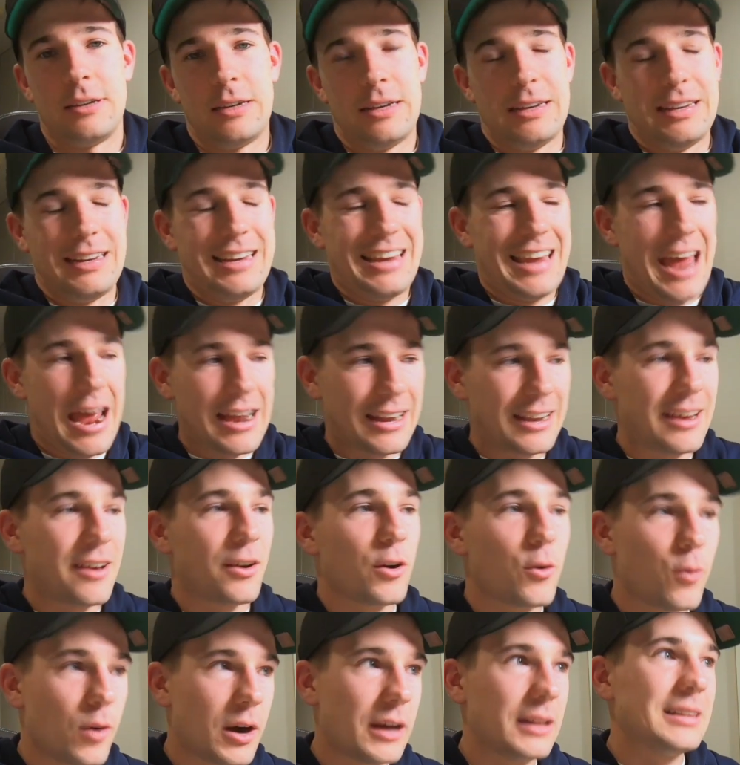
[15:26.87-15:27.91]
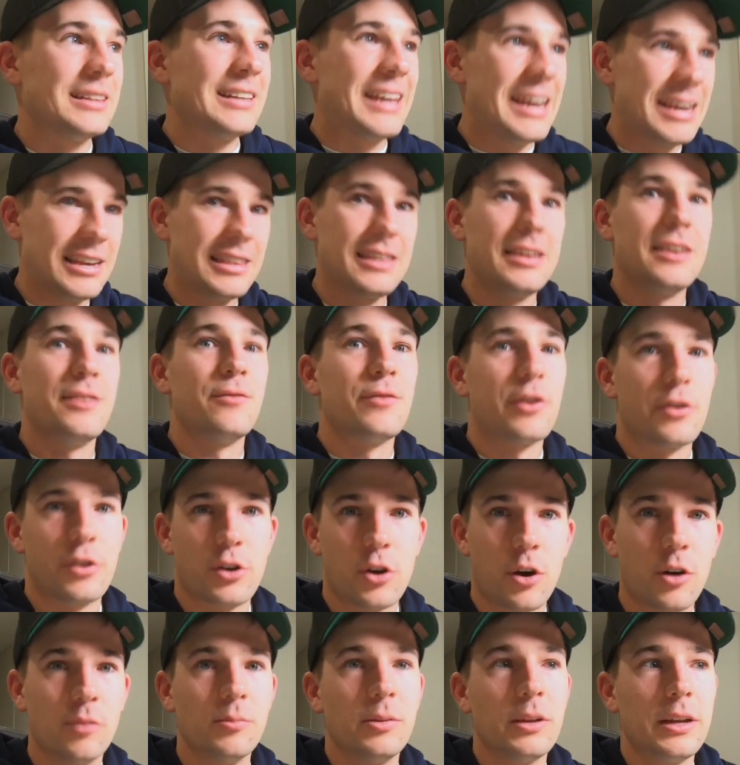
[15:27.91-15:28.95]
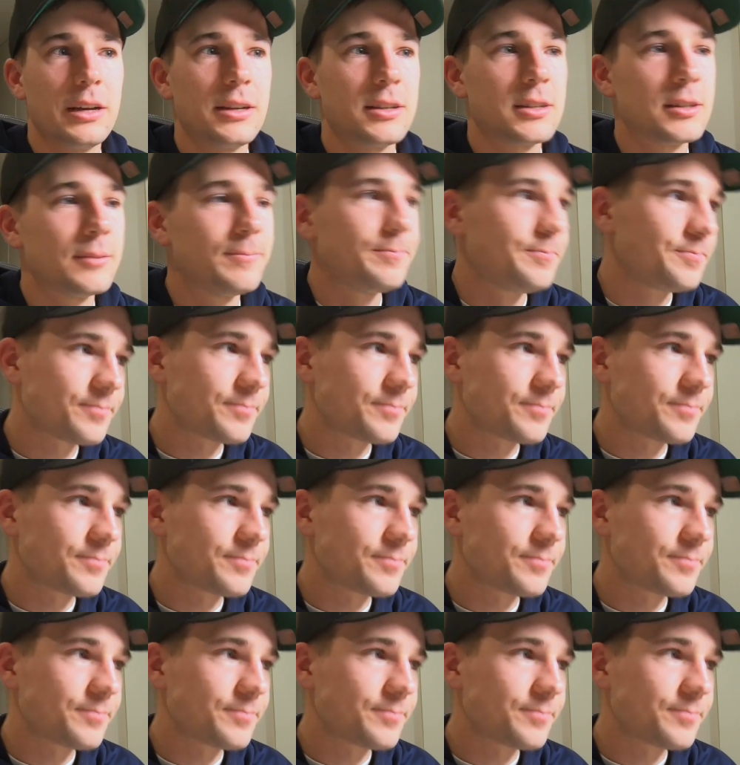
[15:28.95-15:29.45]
and can get quite lengthy and very complex.